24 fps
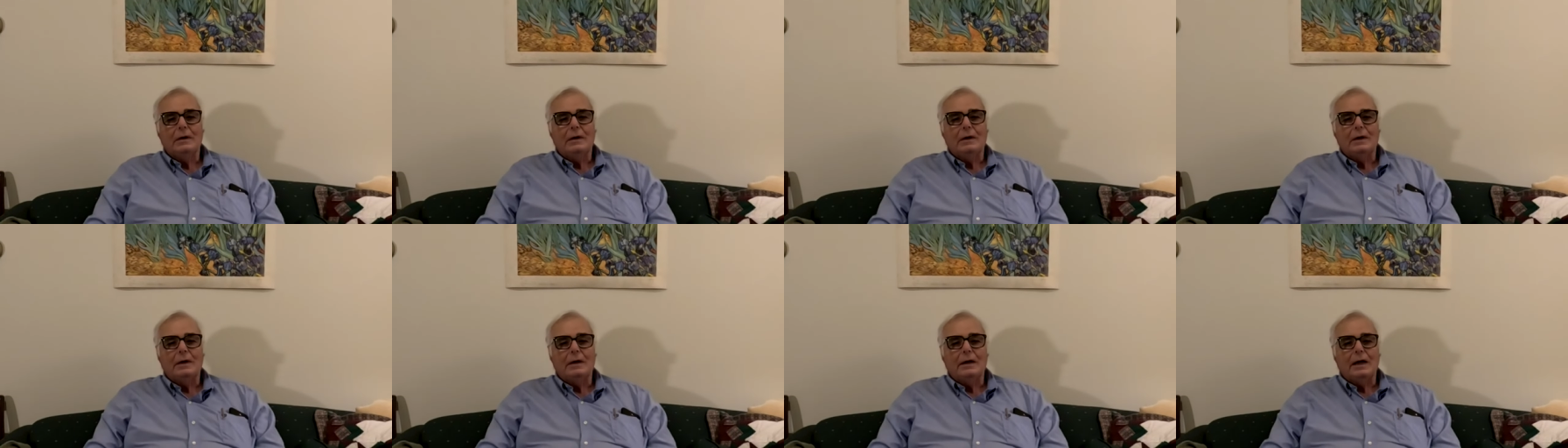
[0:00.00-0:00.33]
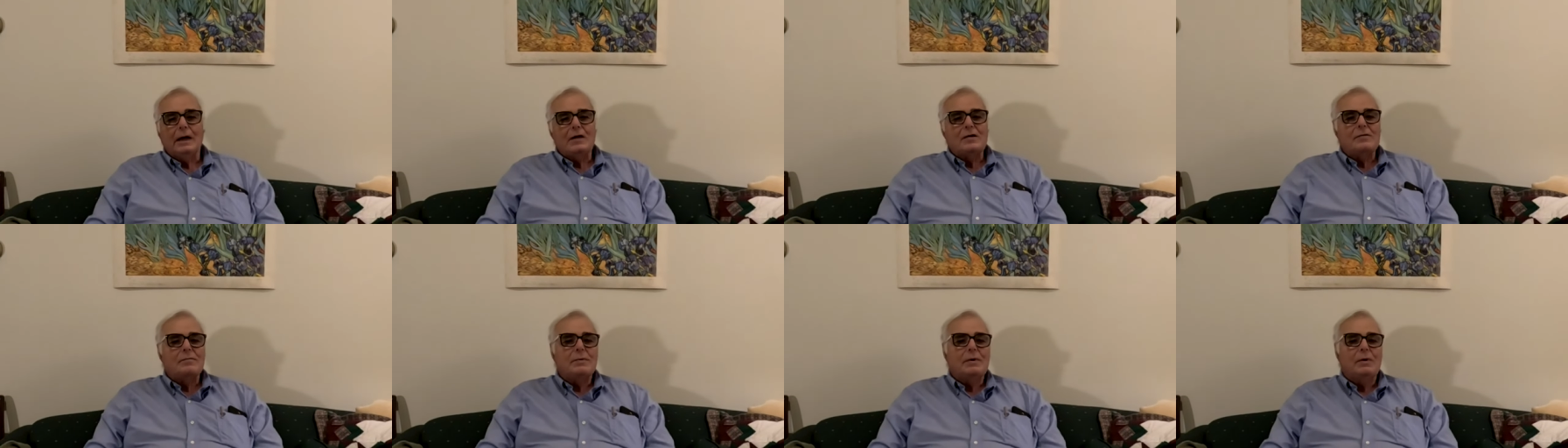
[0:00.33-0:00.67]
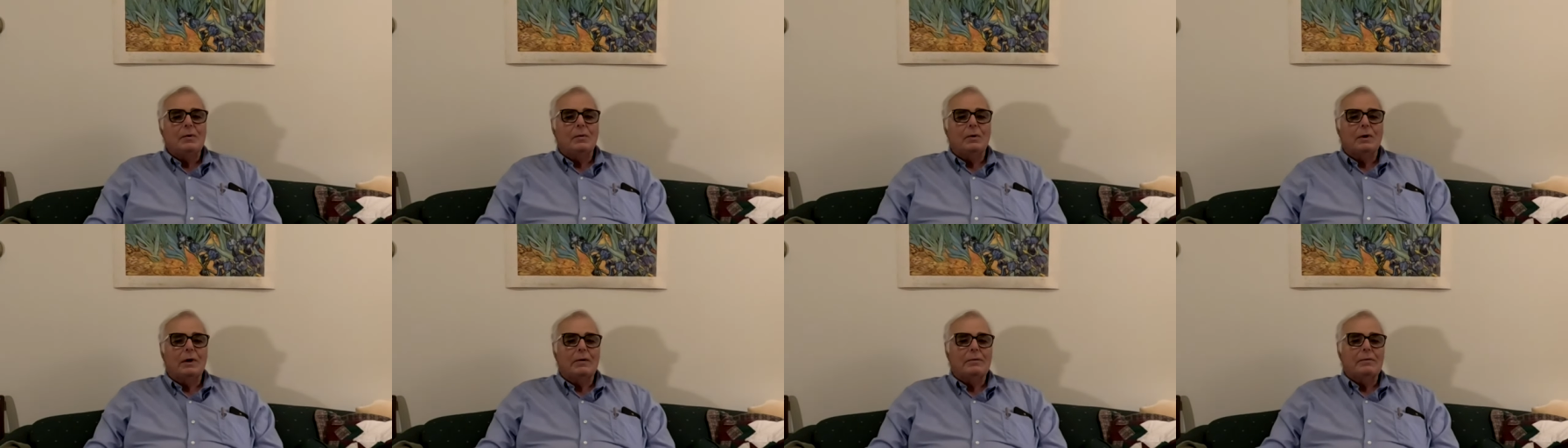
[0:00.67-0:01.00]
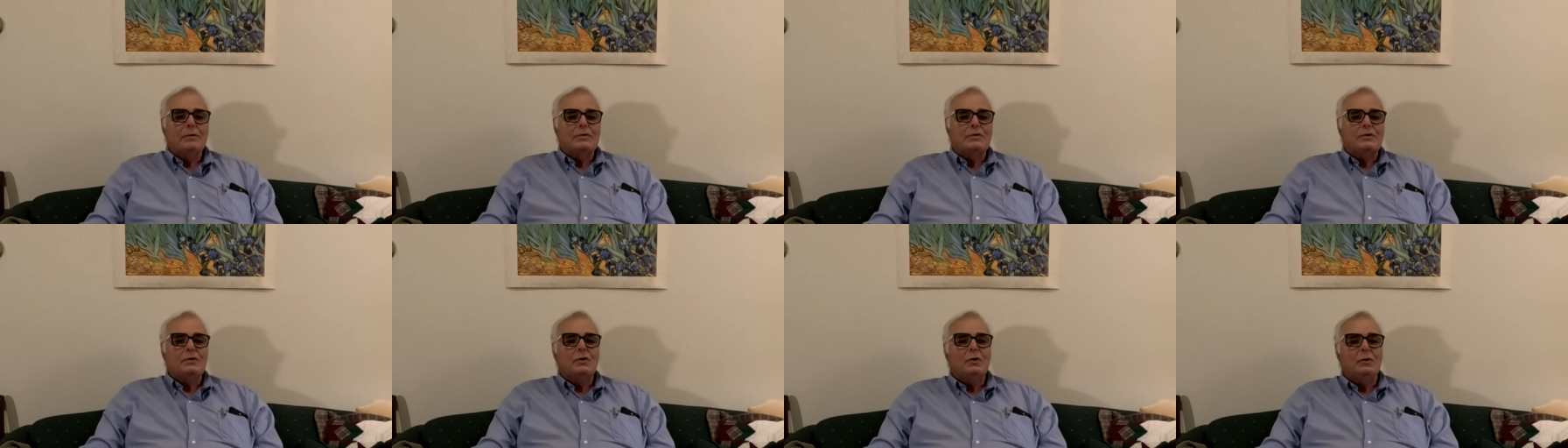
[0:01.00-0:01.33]
And asked me what I
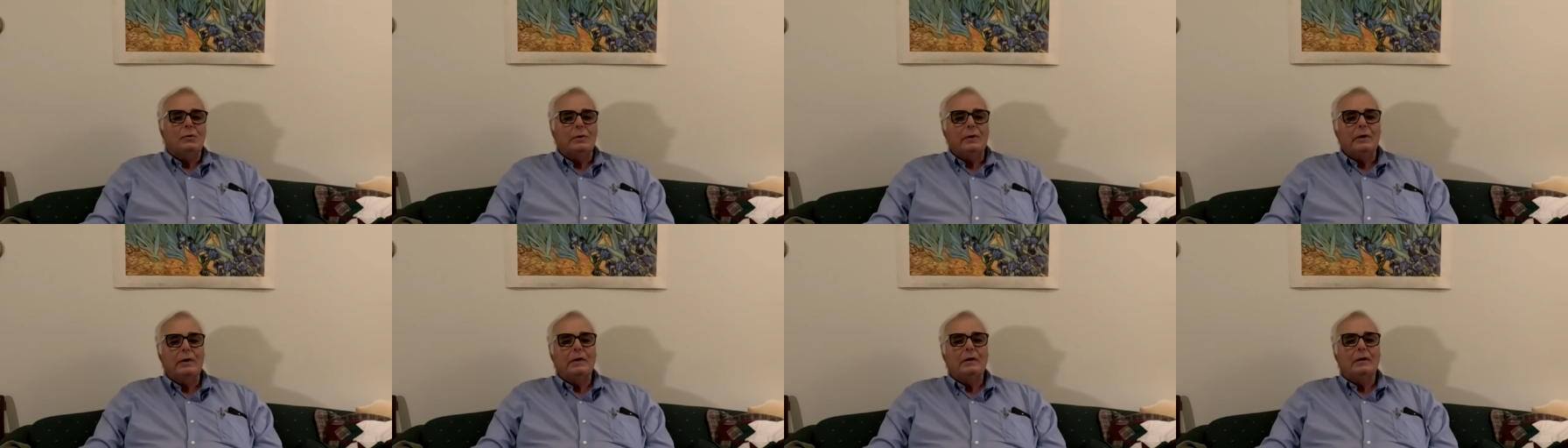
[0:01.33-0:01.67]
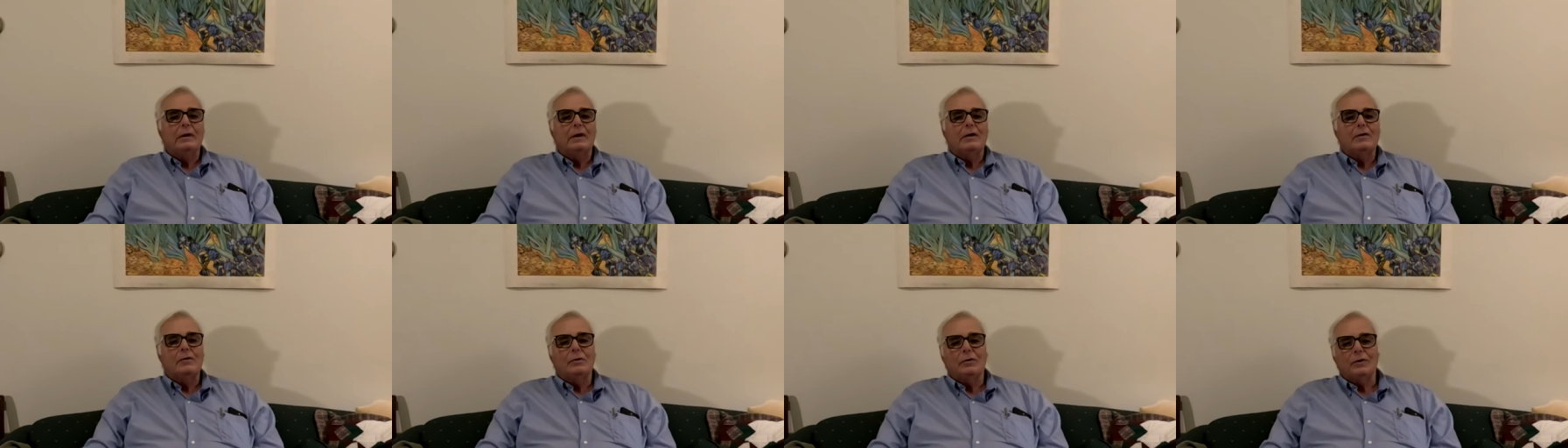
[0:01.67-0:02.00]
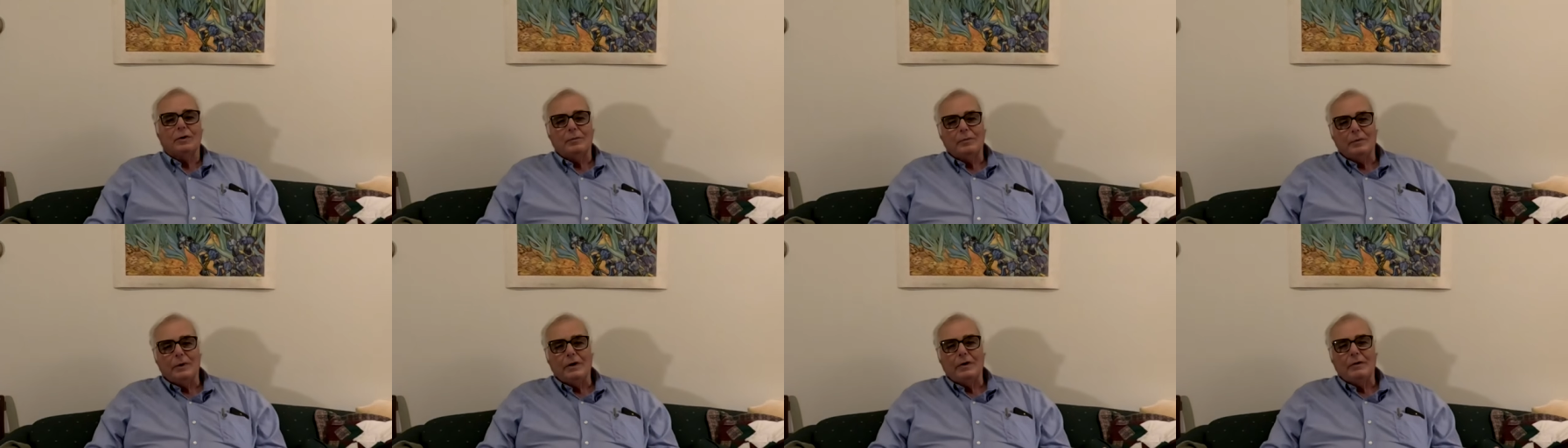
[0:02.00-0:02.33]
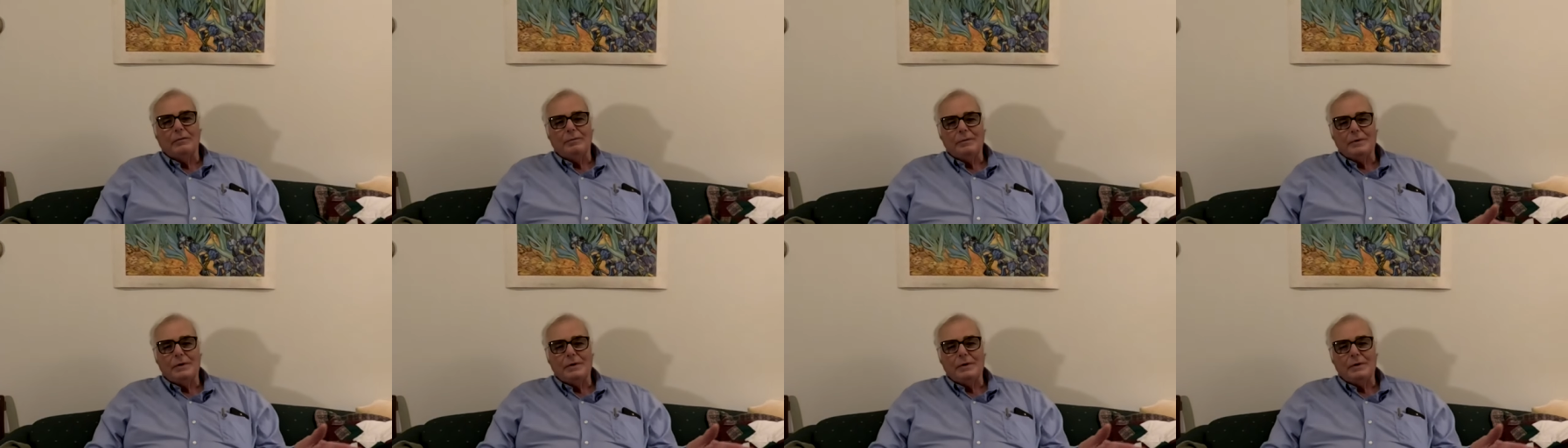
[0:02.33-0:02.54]
was doing. I told him, well,